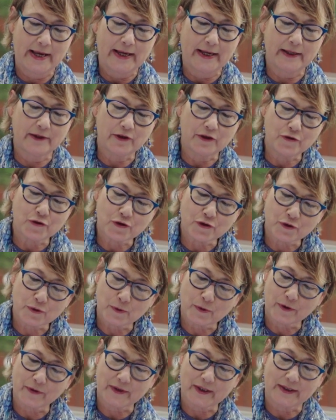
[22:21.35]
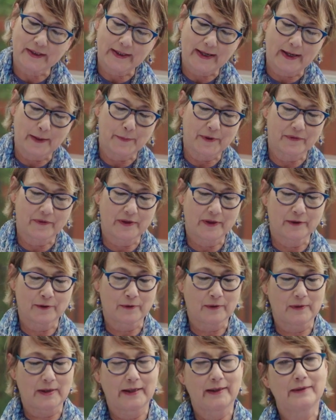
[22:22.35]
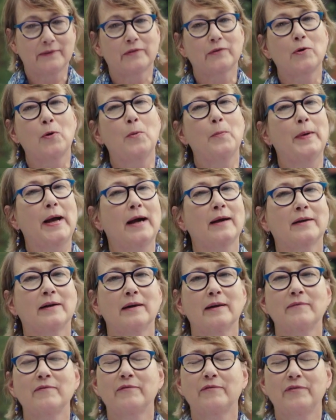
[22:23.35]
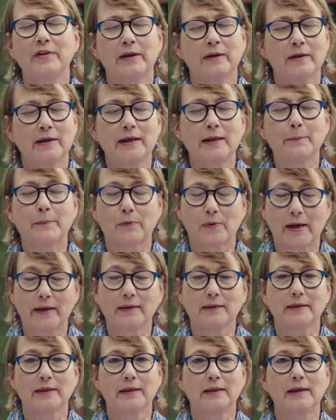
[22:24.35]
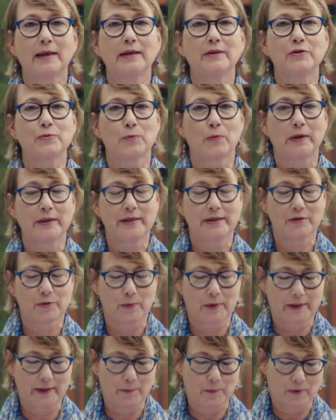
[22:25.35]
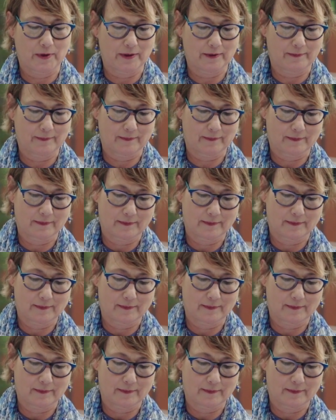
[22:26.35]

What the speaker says: and ensure that the amphitheater lights go back on very brightly in 2021.